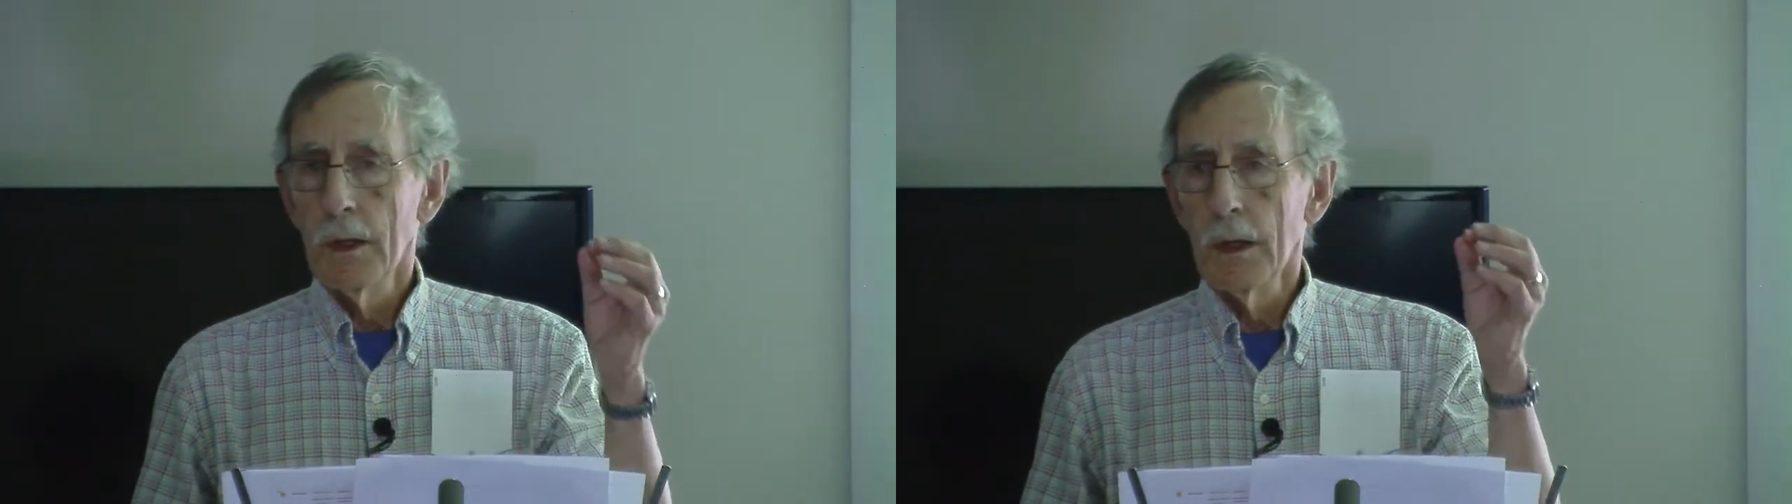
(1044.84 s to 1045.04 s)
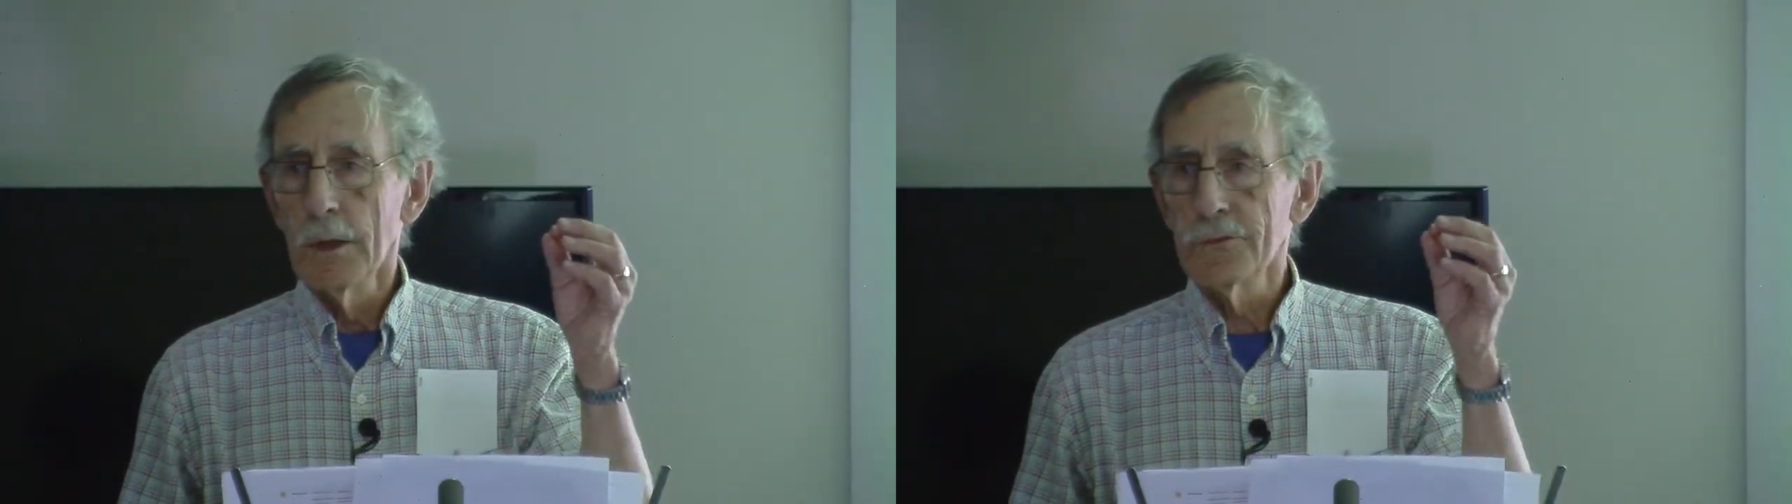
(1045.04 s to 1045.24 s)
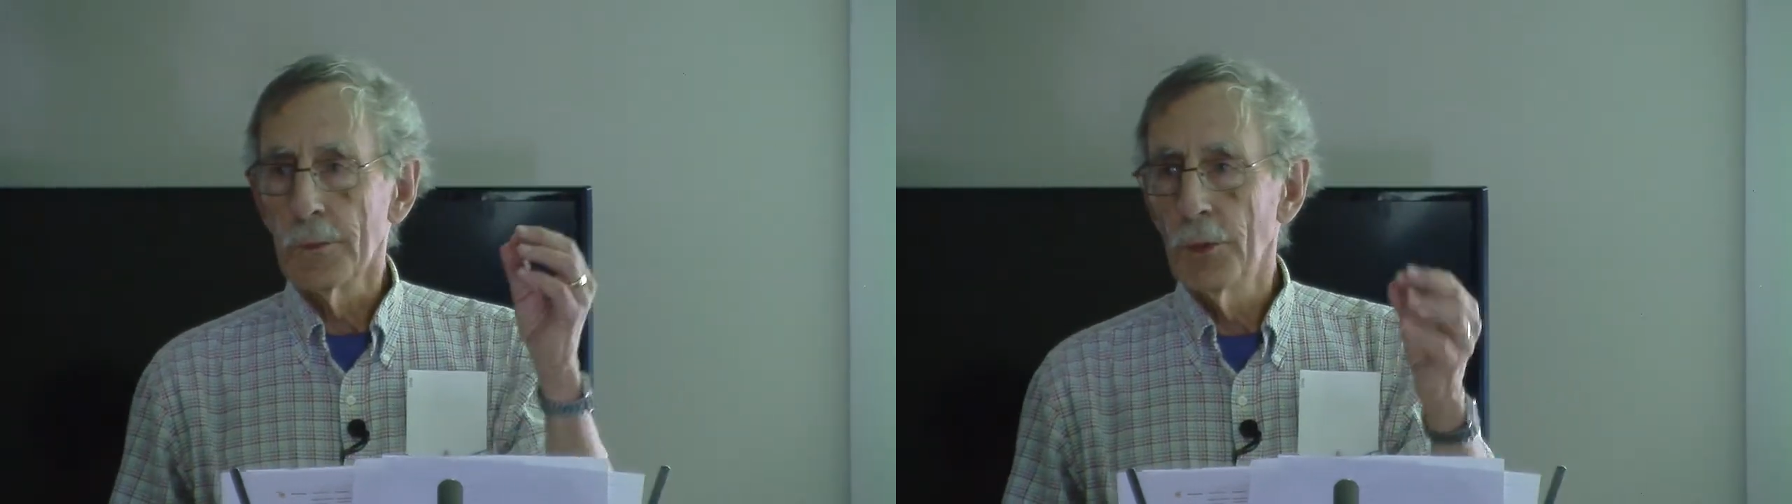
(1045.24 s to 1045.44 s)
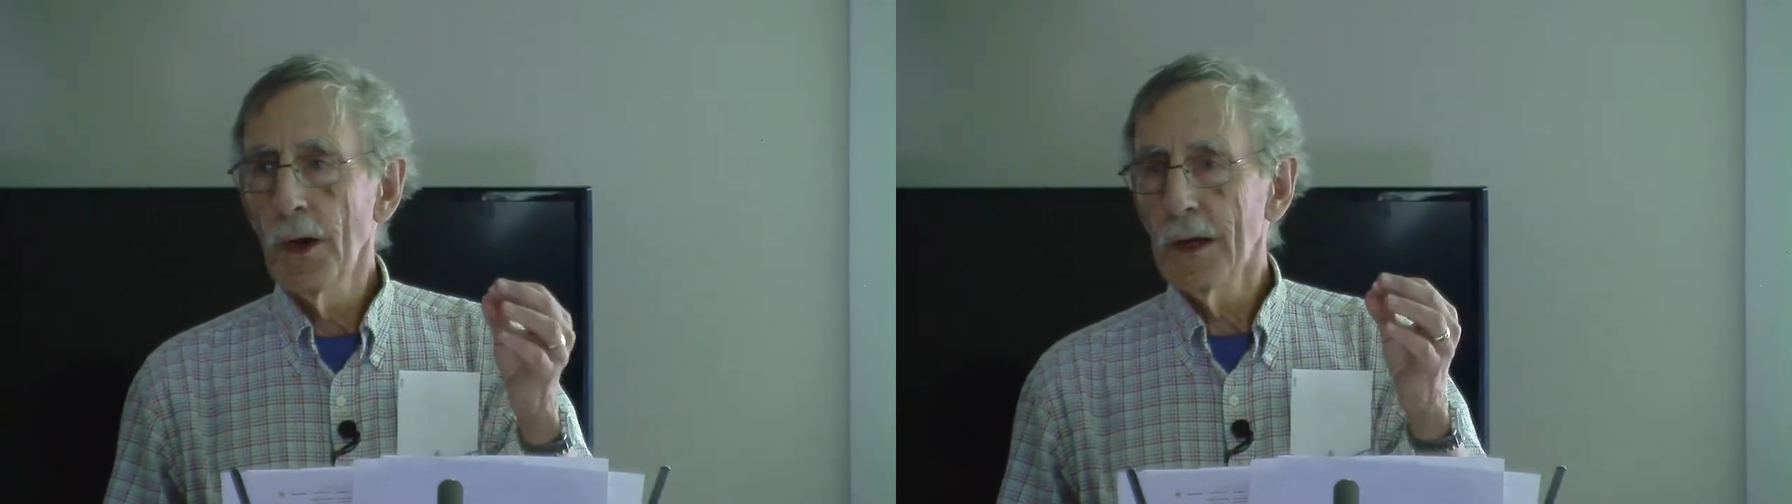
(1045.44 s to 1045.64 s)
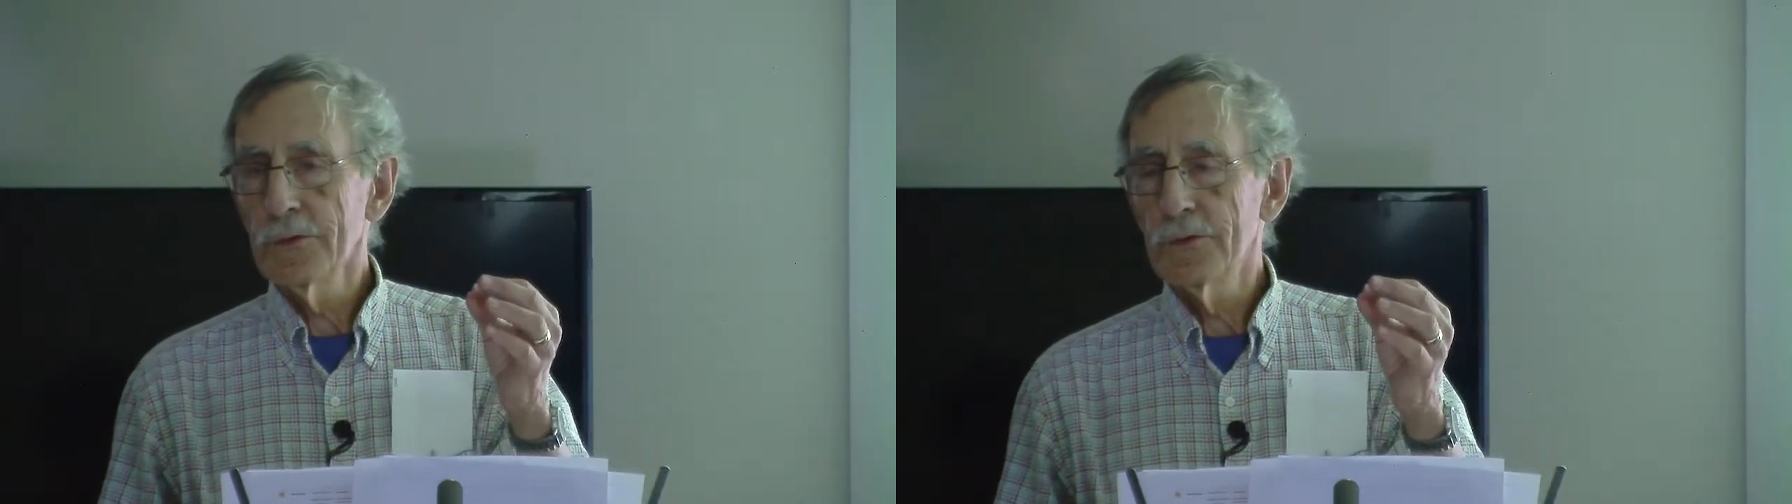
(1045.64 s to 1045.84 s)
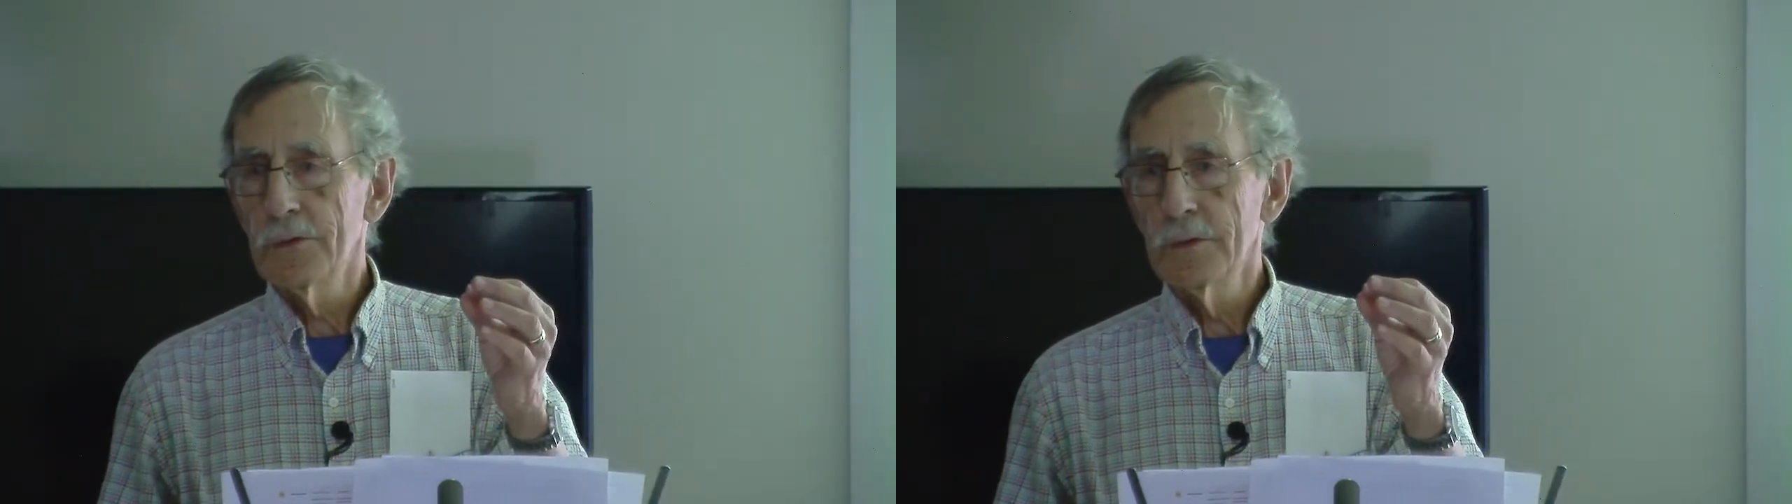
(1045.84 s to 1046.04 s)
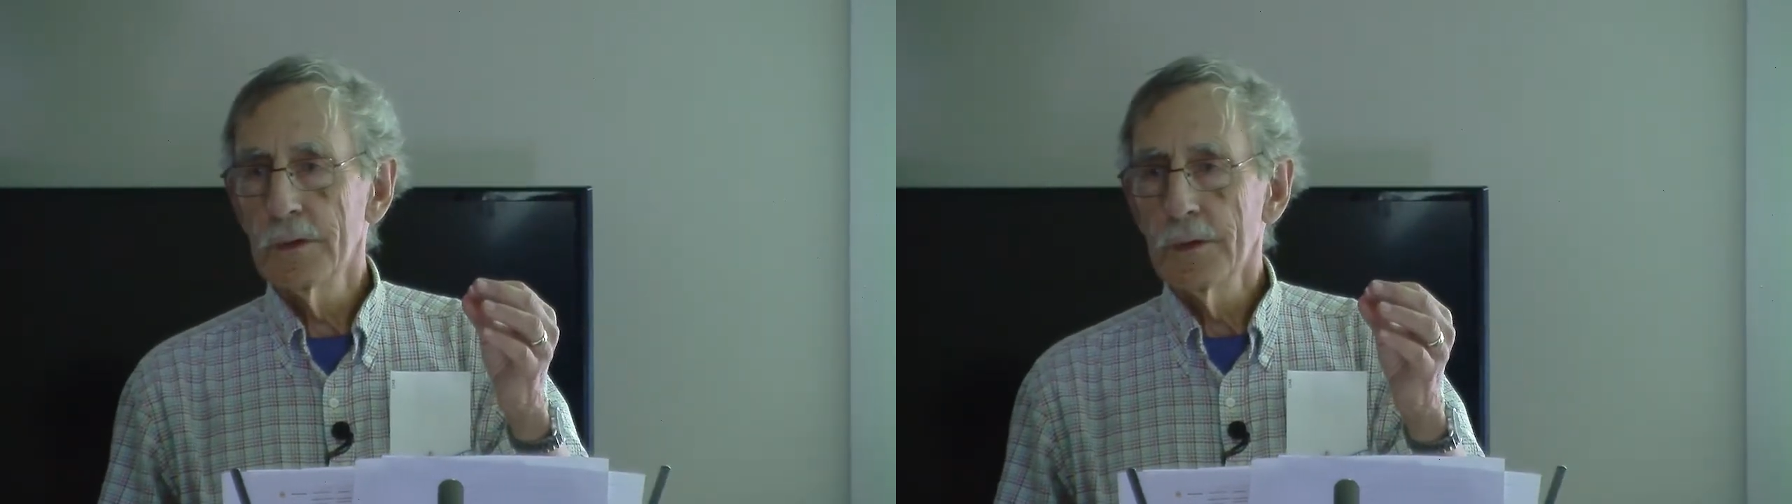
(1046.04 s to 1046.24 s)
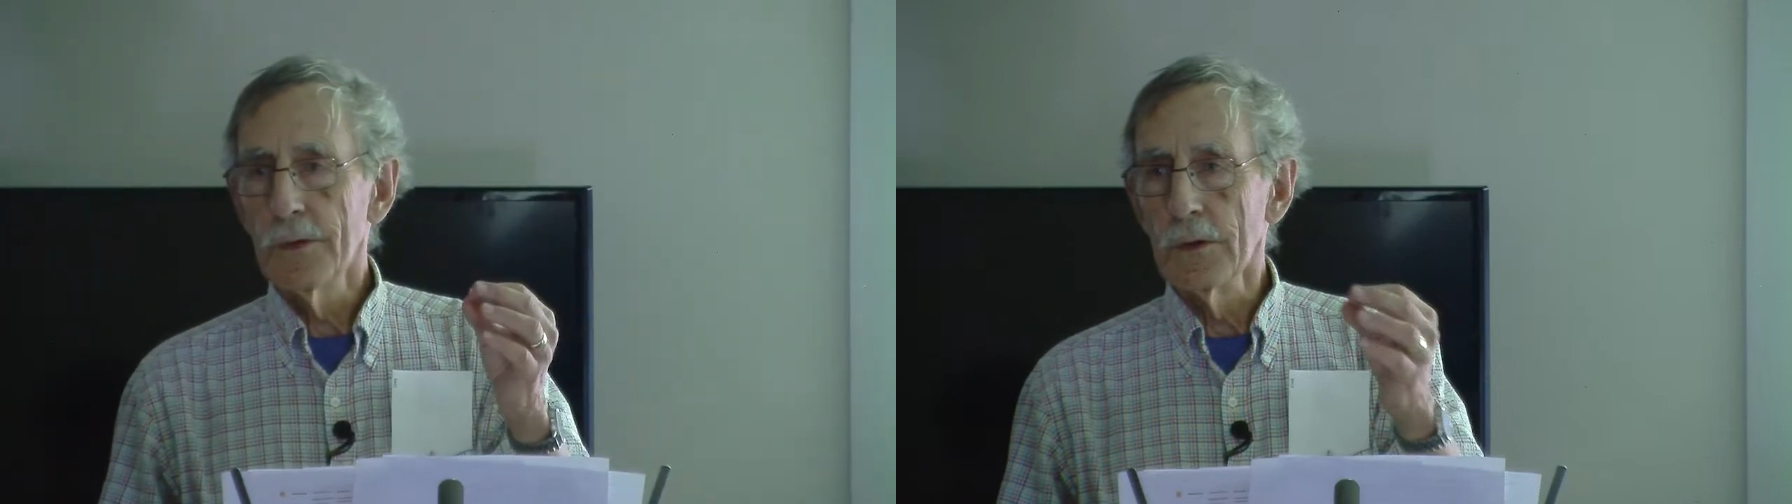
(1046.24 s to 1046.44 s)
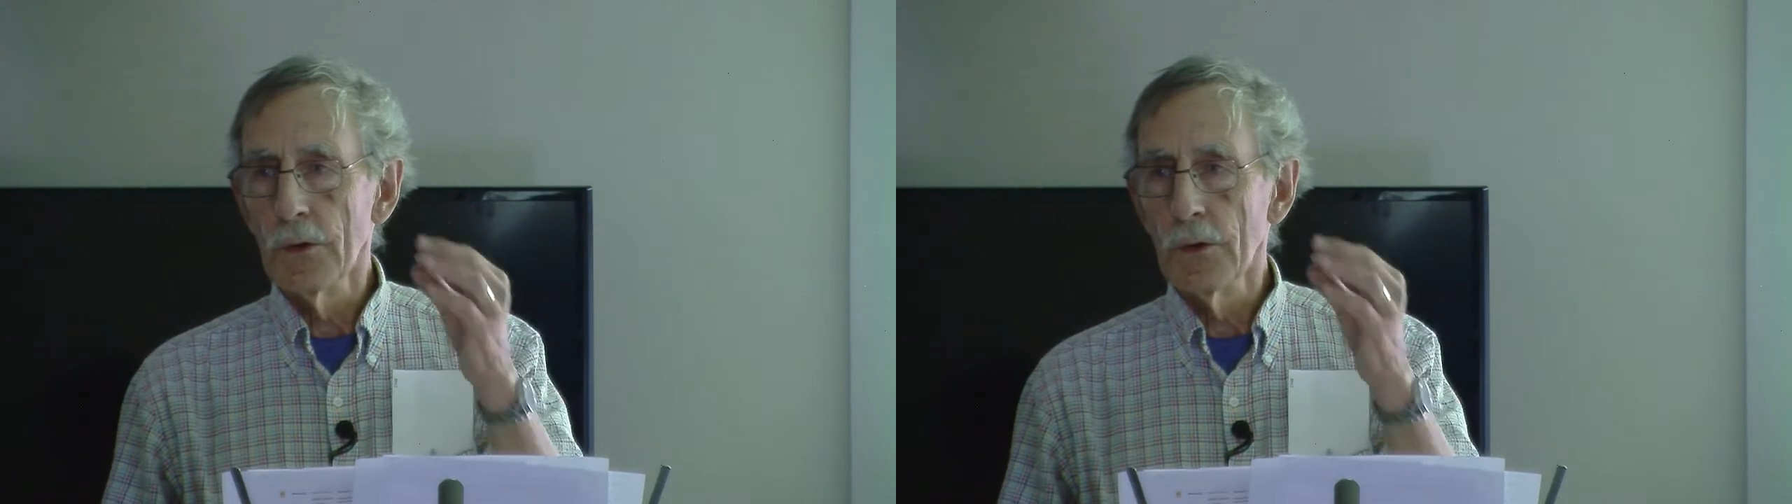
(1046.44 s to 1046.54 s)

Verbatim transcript: uh, suppress the